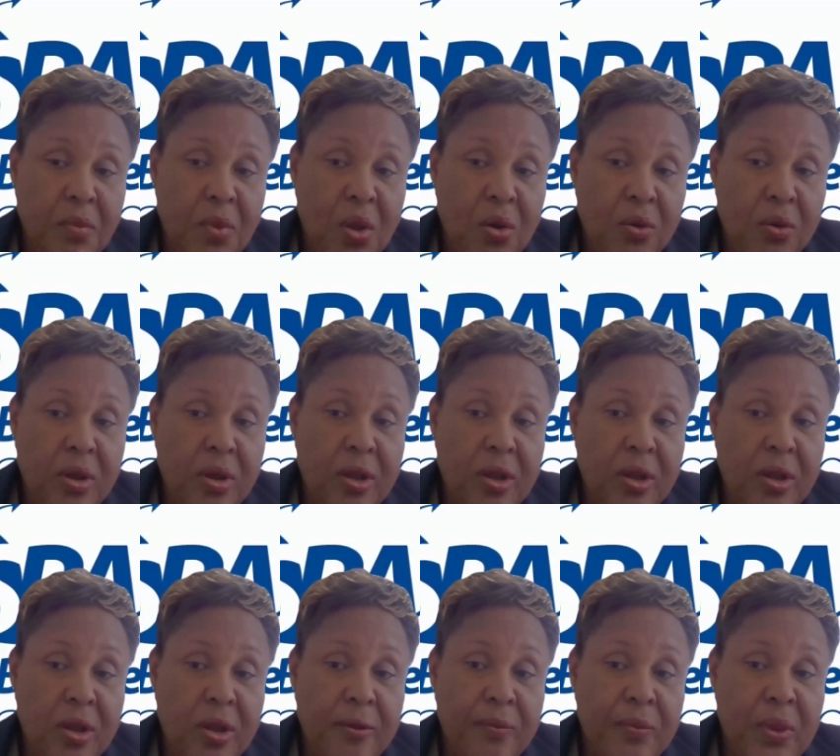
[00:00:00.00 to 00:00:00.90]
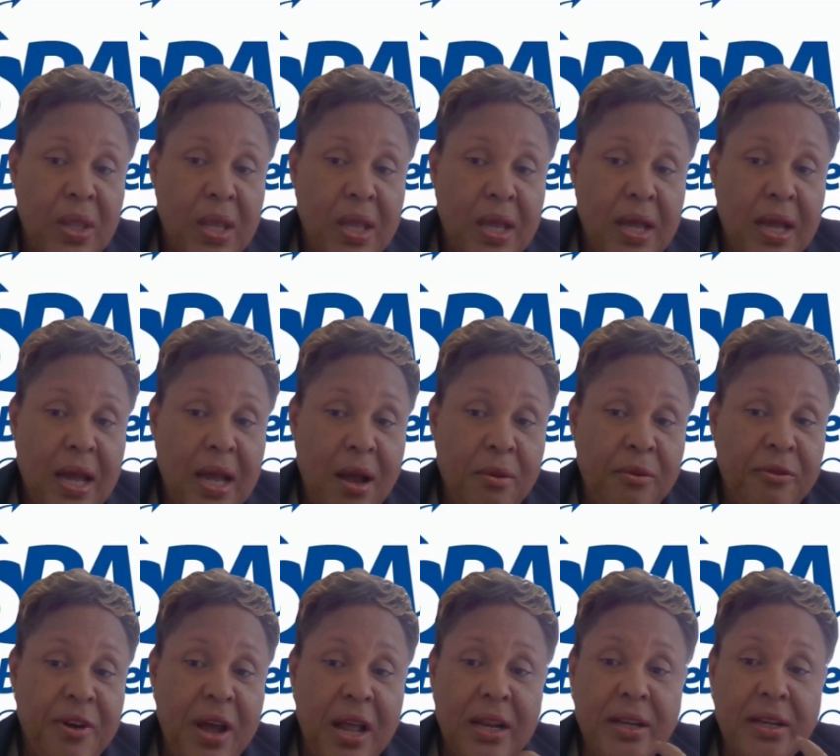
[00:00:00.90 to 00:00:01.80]
Okay.
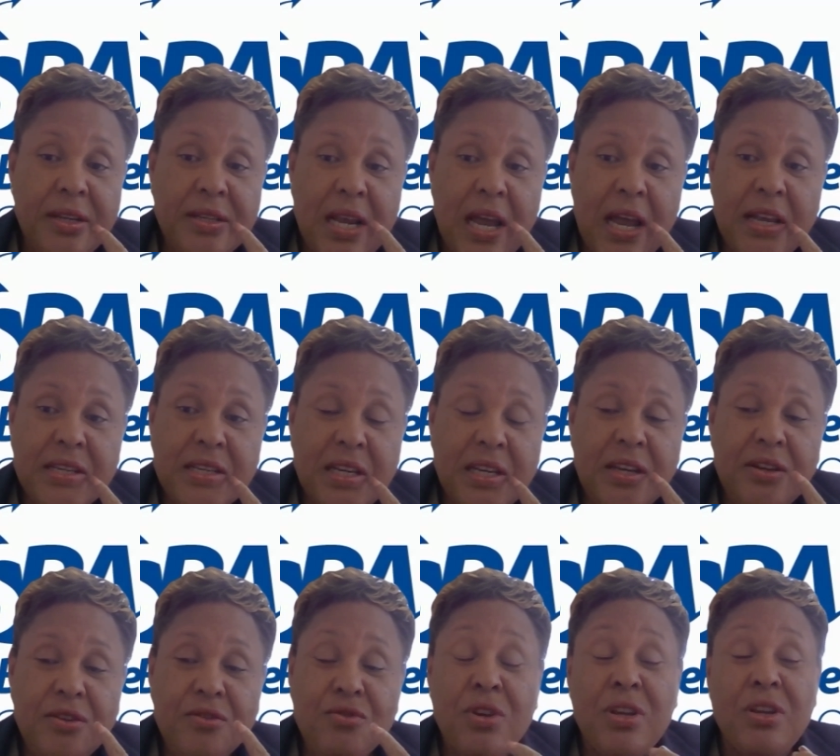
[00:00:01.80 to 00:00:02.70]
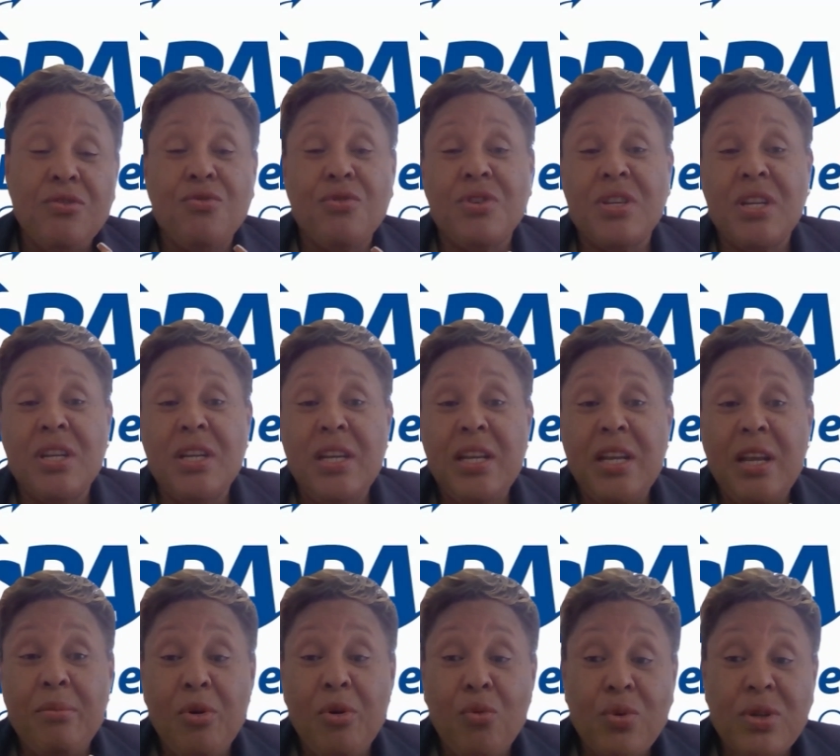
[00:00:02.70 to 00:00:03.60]
Fallon is asking interestingly
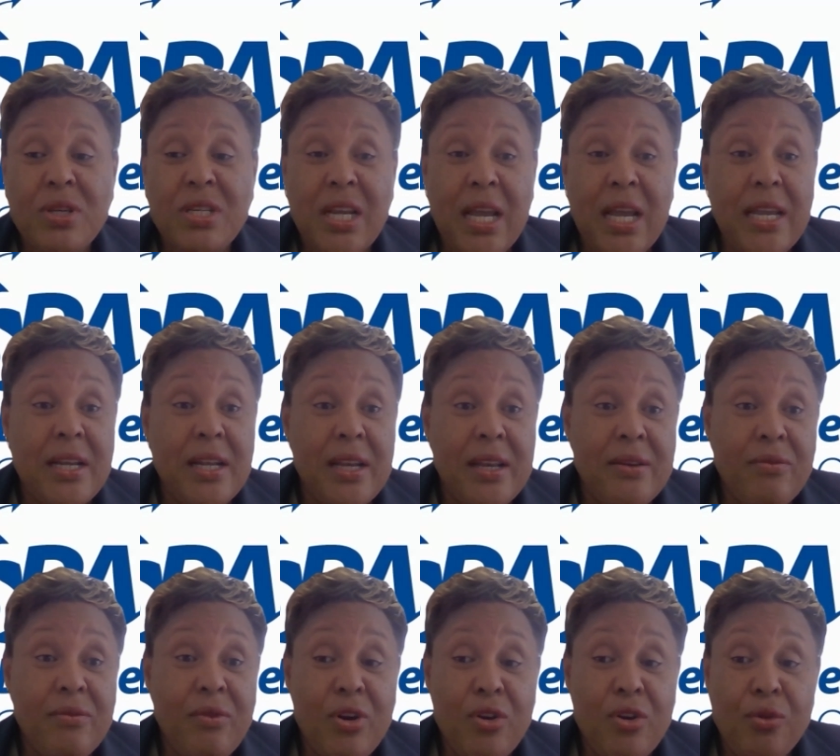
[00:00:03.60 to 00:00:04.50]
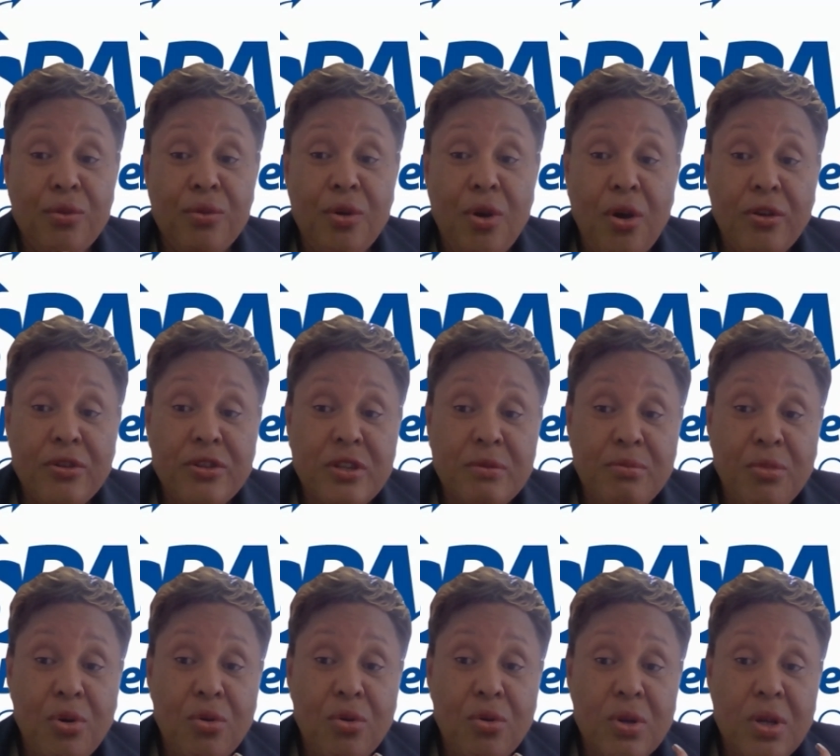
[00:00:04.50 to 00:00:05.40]
about recycling. What are your thoughts
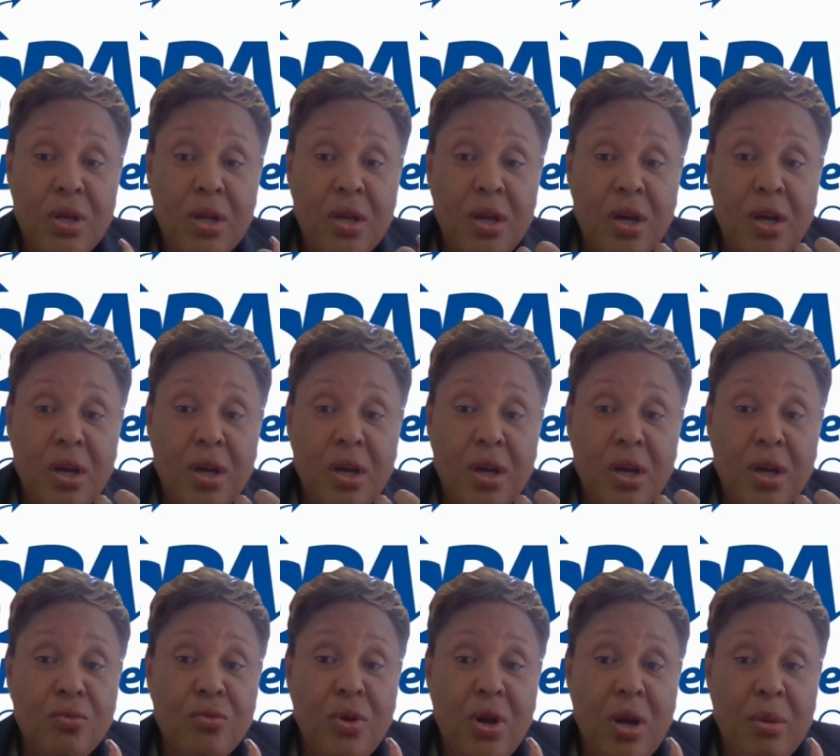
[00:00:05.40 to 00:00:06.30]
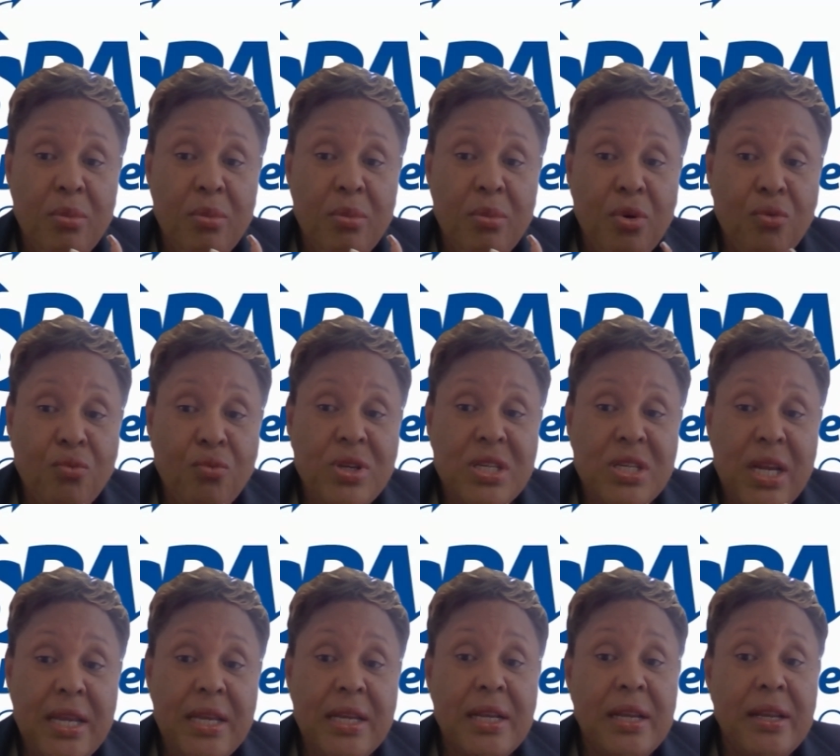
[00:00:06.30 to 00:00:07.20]
about
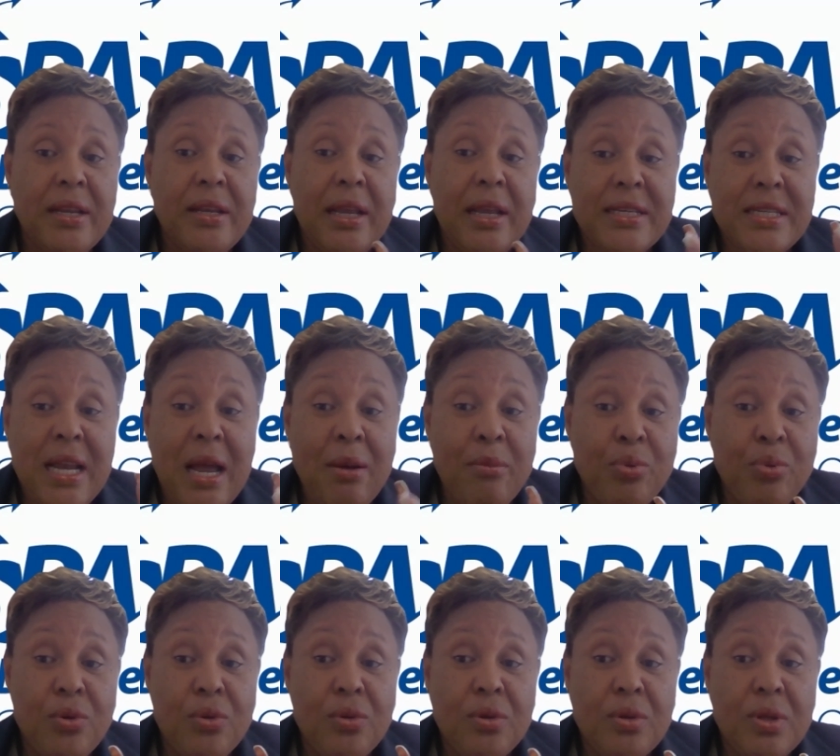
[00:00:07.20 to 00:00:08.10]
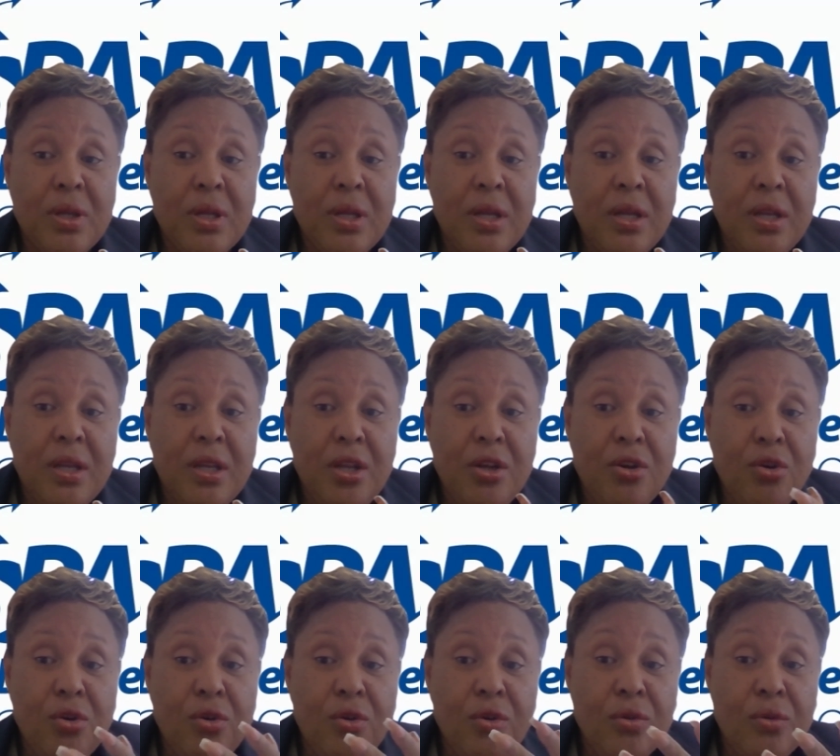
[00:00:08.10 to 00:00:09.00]
recycling? Example,
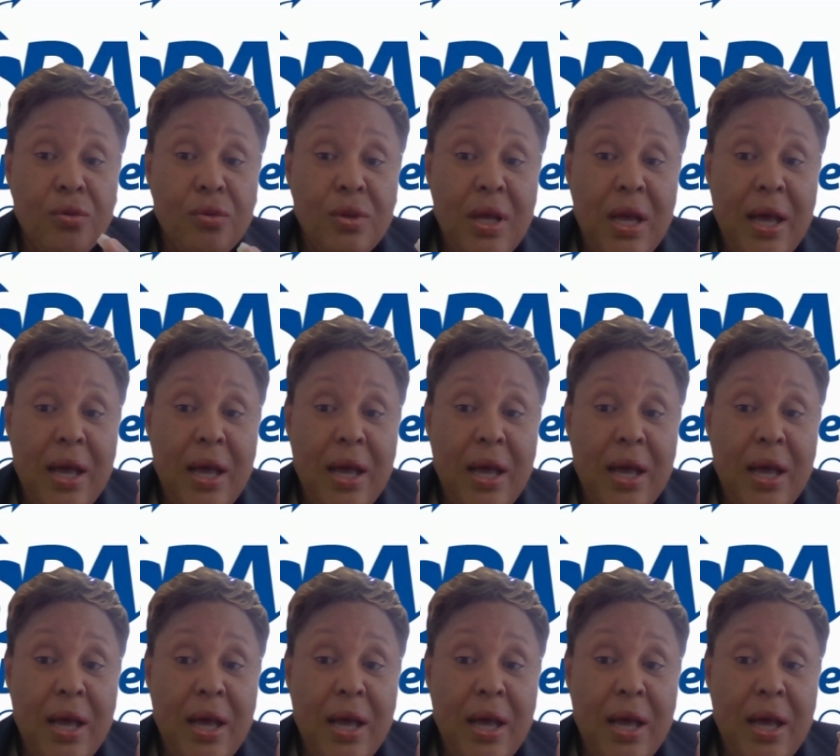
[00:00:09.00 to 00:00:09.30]
reusing